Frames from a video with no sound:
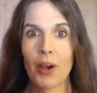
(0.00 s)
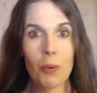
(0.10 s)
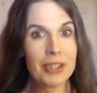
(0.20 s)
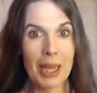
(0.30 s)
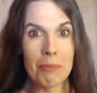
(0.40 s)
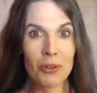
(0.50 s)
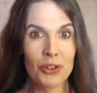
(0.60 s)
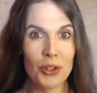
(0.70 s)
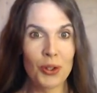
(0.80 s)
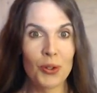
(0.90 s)
weren't able
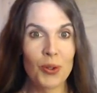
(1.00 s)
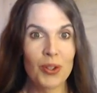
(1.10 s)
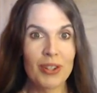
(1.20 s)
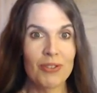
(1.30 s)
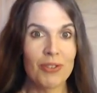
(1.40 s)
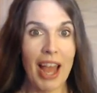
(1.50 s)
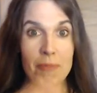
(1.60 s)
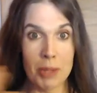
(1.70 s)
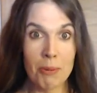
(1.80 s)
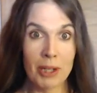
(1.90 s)
to have
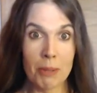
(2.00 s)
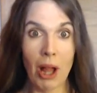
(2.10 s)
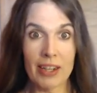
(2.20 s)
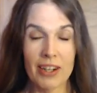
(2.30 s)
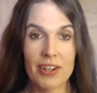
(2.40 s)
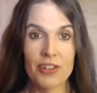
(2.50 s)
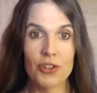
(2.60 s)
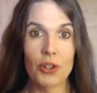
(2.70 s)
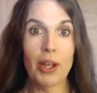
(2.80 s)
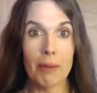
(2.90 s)
puberty blockers
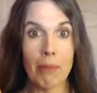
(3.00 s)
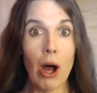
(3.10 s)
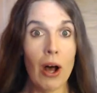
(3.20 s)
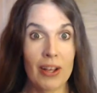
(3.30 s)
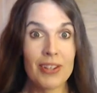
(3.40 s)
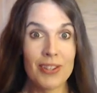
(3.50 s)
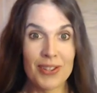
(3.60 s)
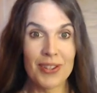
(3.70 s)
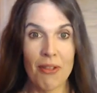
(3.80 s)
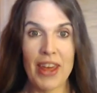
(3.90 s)
to like pause
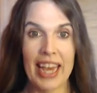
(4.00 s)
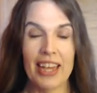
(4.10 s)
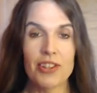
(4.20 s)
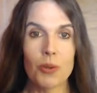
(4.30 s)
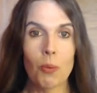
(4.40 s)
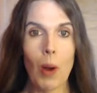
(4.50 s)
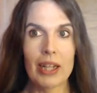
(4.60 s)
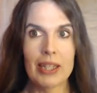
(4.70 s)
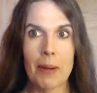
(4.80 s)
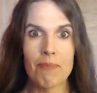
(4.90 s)
things
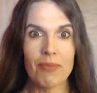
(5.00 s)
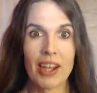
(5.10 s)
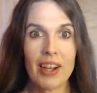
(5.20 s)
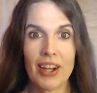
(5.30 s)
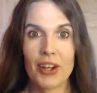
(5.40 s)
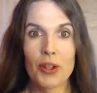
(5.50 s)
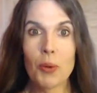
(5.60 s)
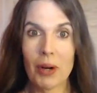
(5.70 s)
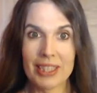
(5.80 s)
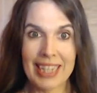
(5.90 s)
while you
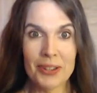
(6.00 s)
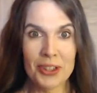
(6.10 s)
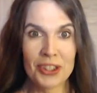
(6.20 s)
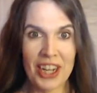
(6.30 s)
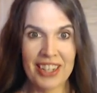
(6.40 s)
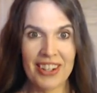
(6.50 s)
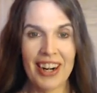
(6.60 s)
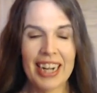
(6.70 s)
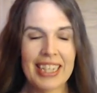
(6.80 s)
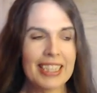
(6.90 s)
worked out your gender
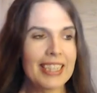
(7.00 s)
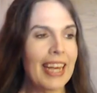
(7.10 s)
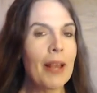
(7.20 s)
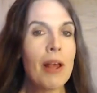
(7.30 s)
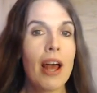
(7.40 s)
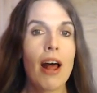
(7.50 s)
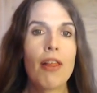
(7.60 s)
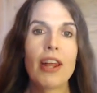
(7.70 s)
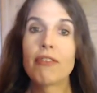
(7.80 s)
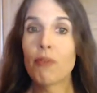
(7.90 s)
identity,
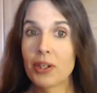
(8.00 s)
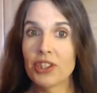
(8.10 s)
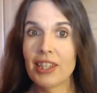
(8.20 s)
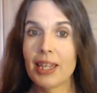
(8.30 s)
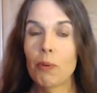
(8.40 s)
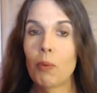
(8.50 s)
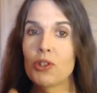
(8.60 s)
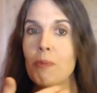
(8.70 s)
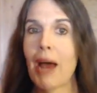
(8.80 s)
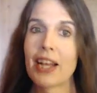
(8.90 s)
then unfortunately,
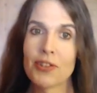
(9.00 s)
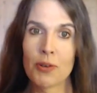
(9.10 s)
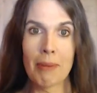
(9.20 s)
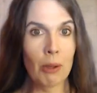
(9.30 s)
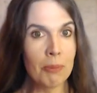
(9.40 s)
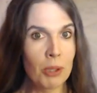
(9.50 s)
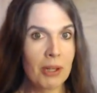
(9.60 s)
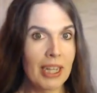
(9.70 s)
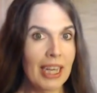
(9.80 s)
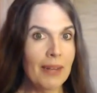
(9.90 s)
once you pass through male
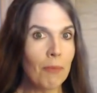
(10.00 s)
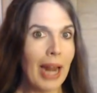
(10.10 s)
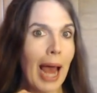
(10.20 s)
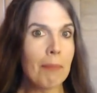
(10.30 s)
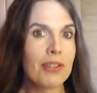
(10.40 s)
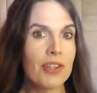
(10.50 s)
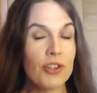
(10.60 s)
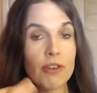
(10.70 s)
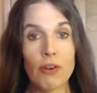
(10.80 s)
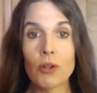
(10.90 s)
puberty, what happens
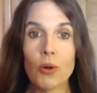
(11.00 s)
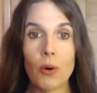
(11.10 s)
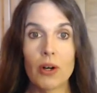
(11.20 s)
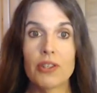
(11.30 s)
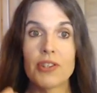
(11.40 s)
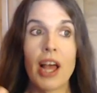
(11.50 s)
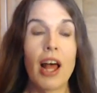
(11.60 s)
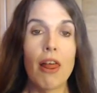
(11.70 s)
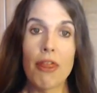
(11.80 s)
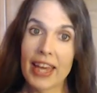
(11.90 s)
is your vocal cords
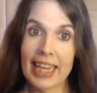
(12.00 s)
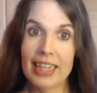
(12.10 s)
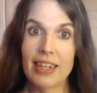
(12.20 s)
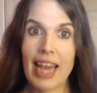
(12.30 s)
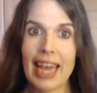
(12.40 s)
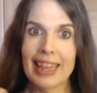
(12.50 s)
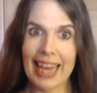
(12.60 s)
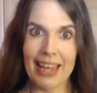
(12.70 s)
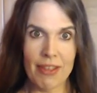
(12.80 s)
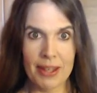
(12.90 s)
thicken and
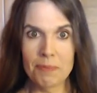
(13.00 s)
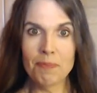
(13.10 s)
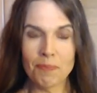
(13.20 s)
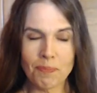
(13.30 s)
lengthen.